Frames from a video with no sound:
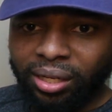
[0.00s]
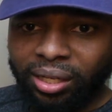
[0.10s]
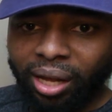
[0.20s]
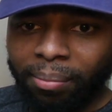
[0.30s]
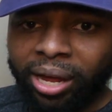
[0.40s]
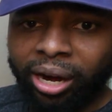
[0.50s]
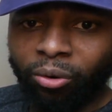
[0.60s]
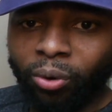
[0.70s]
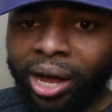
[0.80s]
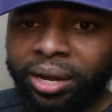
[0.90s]
That
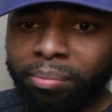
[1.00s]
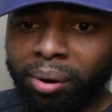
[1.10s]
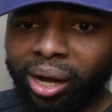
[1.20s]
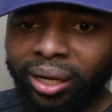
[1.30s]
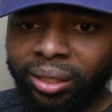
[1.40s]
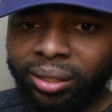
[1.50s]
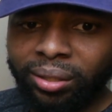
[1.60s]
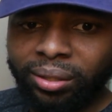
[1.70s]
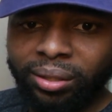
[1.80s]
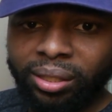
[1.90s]
man running, boy.
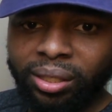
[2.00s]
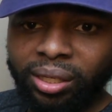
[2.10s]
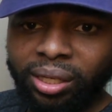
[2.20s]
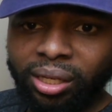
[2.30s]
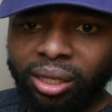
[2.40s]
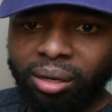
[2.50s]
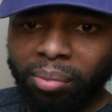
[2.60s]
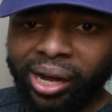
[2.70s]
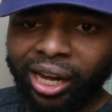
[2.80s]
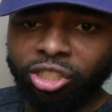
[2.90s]

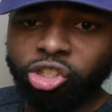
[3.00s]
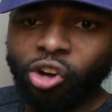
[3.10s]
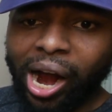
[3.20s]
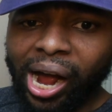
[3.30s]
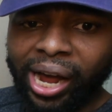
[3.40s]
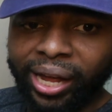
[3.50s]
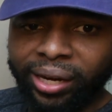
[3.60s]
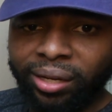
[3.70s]
Boy got a stride.